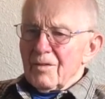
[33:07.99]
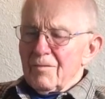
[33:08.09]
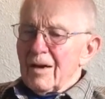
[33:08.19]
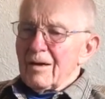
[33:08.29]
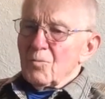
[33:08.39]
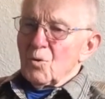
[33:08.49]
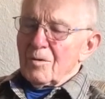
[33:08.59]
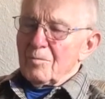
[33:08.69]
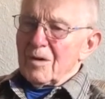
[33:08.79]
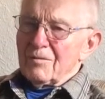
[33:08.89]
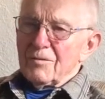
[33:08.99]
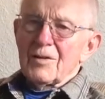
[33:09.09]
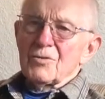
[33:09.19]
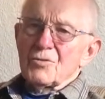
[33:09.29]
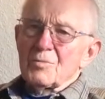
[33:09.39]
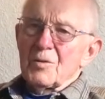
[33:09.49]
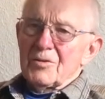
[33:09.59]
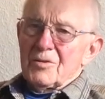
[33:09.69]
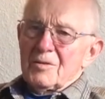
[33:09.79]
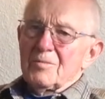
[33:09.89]
father-in-law, my father's
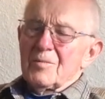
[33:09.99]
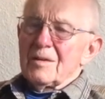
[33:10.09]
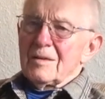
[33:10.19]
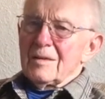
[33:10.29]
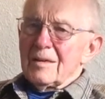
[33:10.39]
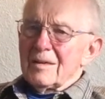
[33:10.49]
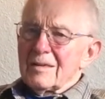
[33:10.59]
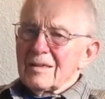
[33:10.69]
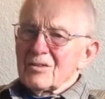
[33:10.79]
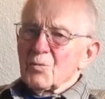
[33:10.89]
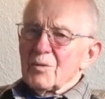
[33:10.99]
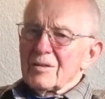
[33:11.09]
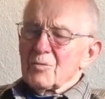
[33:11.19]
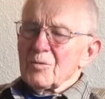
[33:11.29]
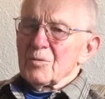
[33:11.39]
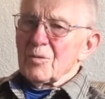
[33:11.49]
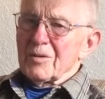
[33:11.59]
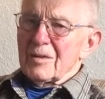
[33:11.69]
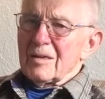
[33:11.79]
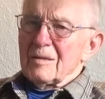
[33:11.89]
mother, and that's one that we want to
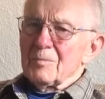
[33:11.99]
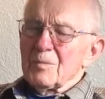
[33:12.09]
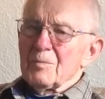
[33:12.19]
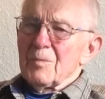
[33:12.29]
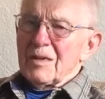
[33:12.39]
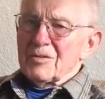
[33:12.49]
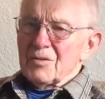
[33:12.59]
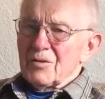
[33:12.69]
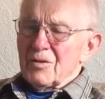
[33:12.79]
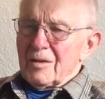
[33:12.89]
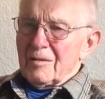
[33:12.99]
keep and pass it on,